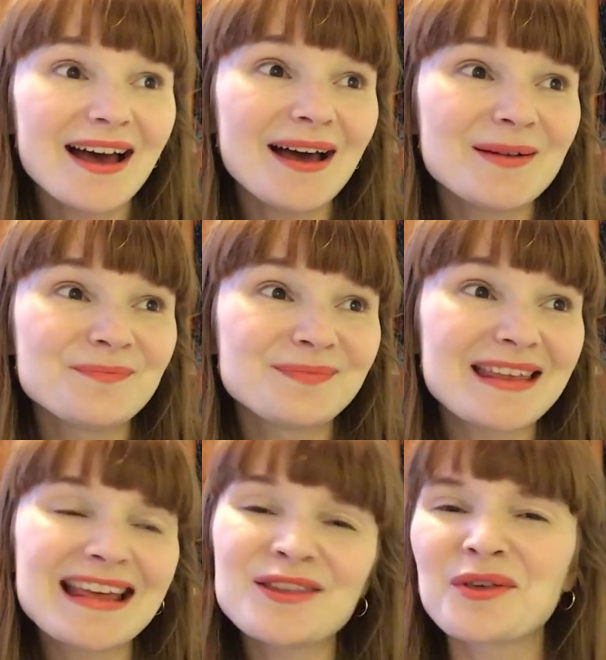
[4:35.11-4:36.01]
And
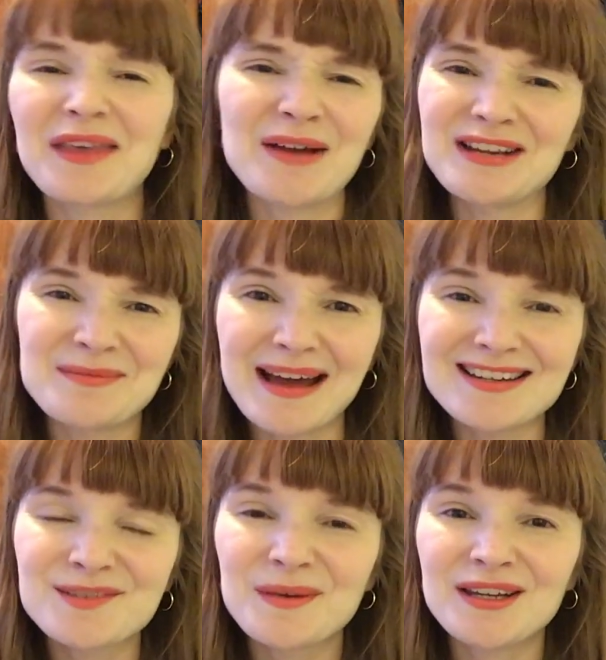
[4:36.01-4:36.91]
not that that really
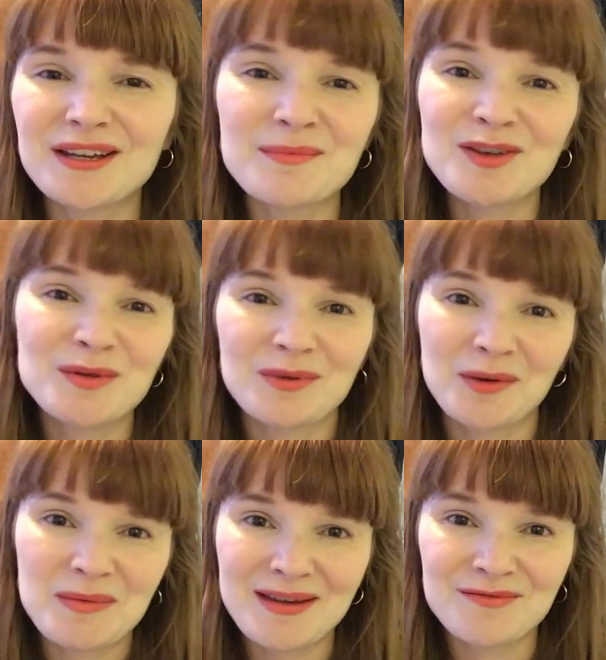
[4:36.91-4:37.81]
matters, but you know, most people
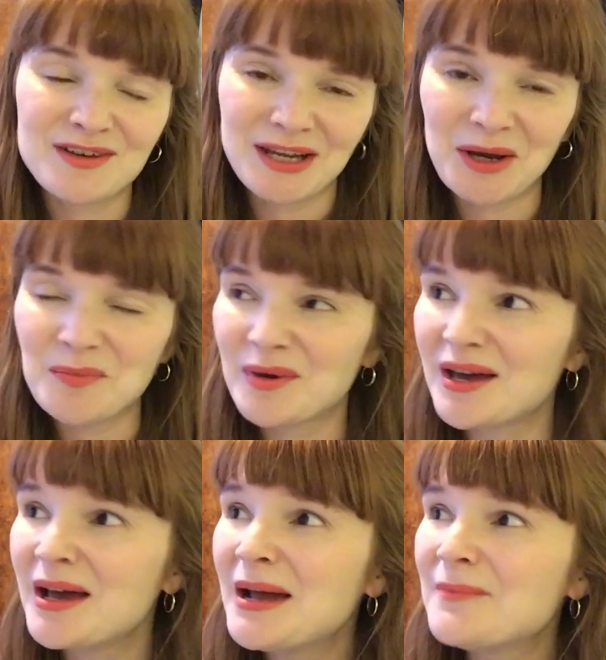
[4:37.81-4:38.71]
aren't going to be making video, but